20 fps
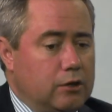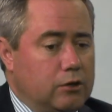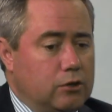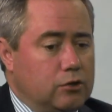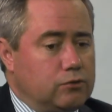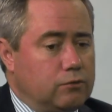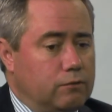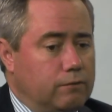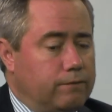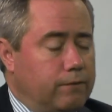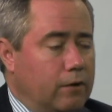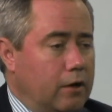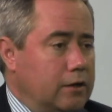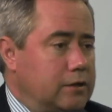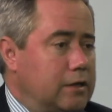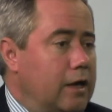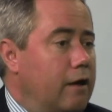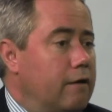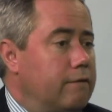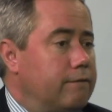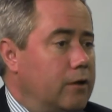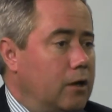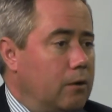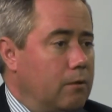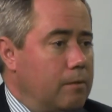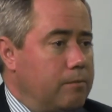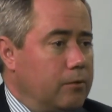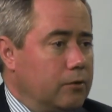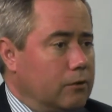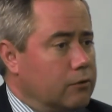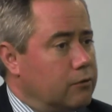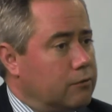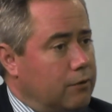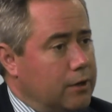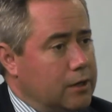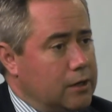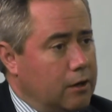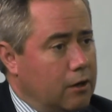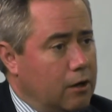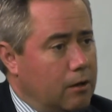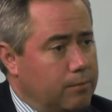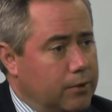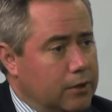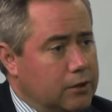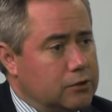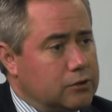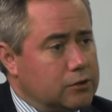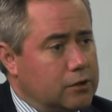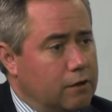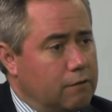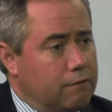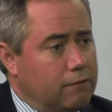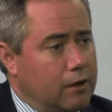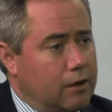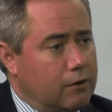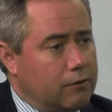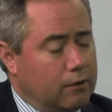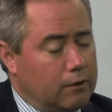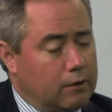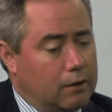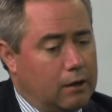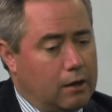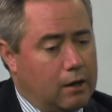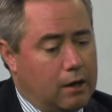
to drill Fire Tower, follow up on the three D I P survey that